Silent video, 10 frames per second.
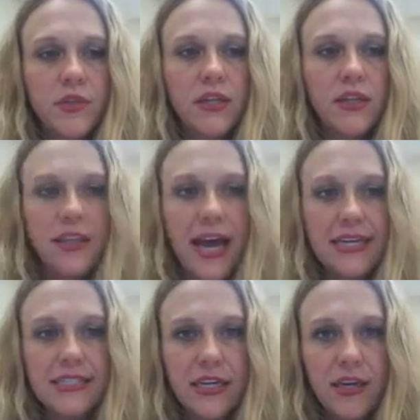
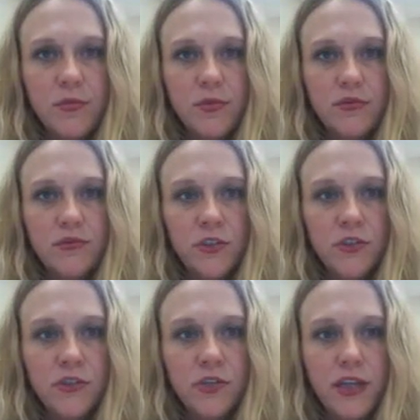last name,
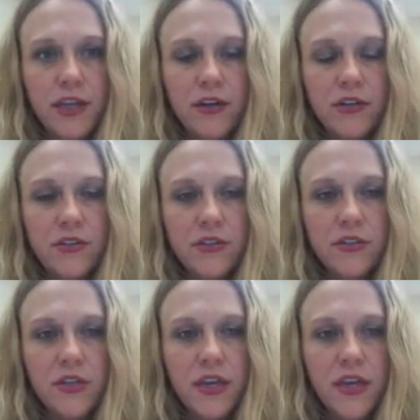first 3 letters,
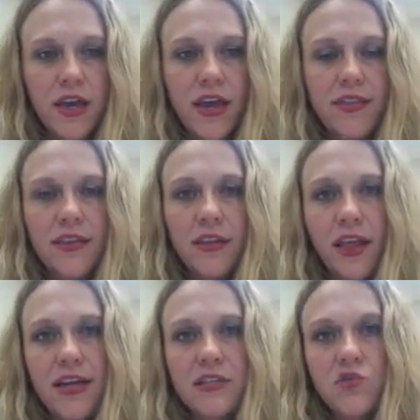and then the
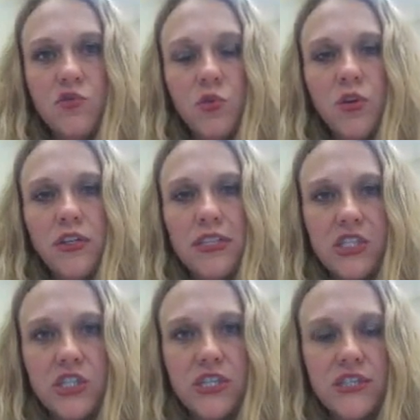last 4
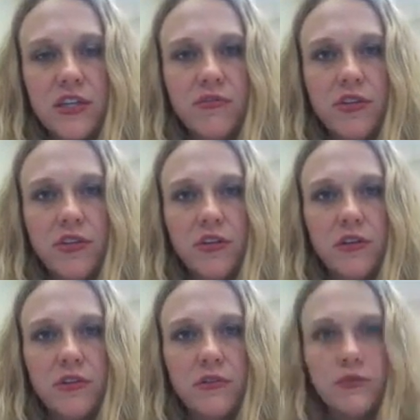digits of
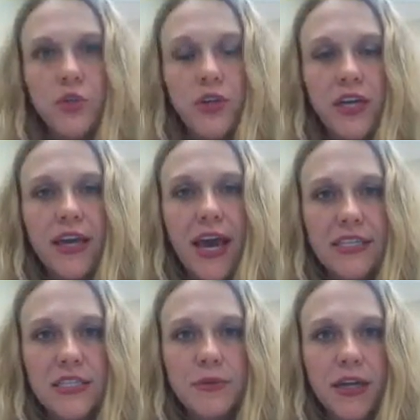their unique
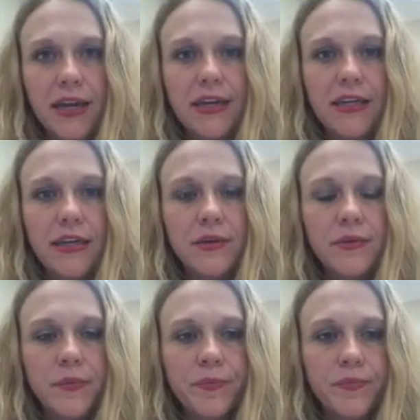Aspen ID.
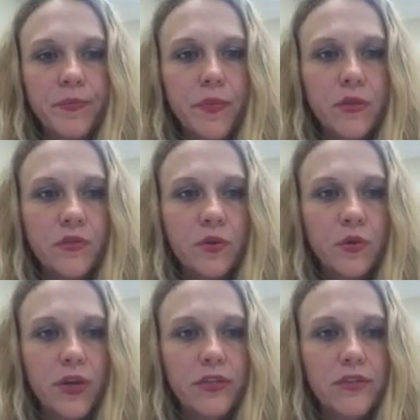
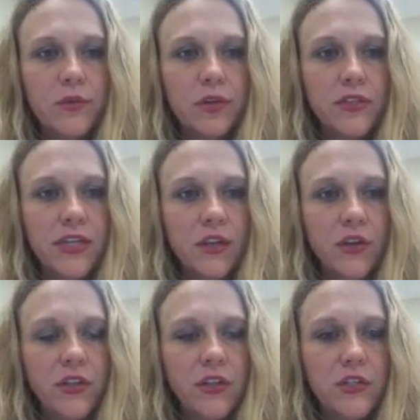Okay, so we're going to take a
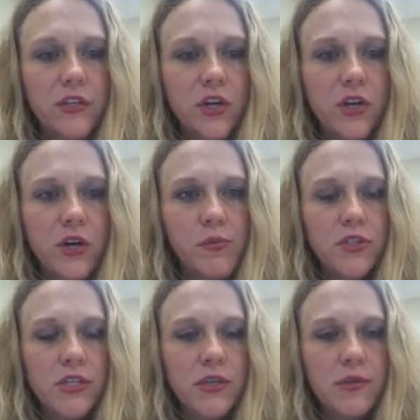look at this young
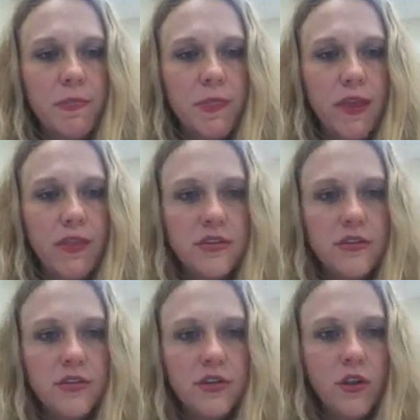person, and this
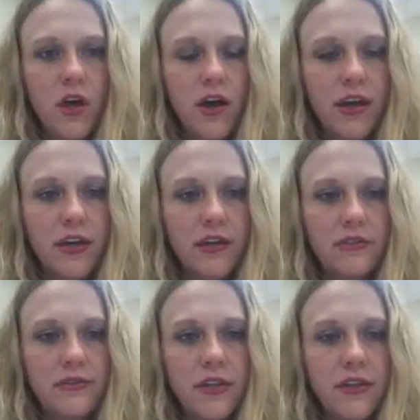is their
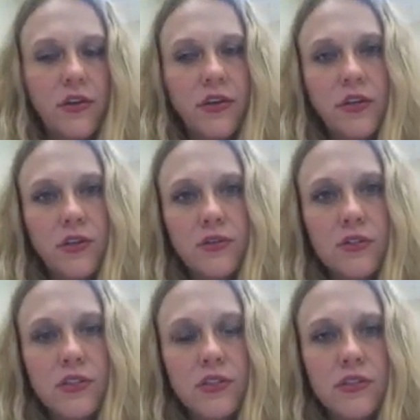login. And the good
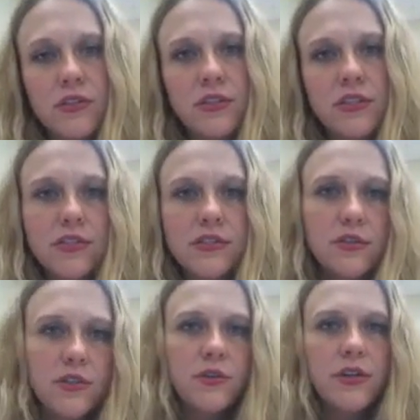news is this is
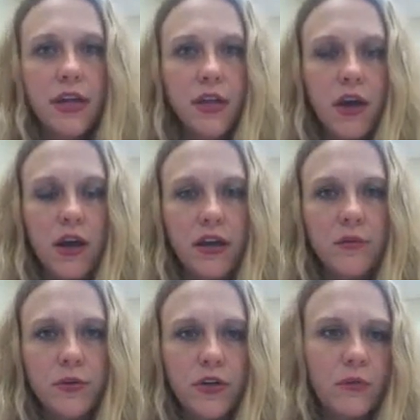their Dodea
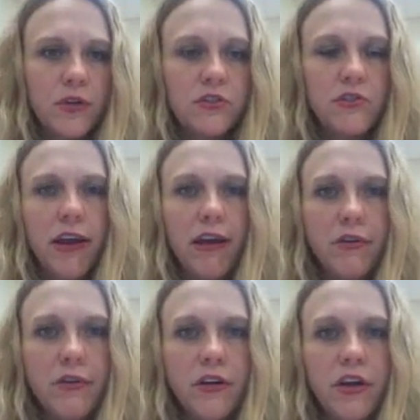login pretty much
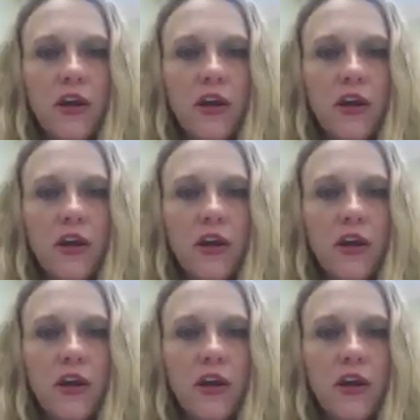forever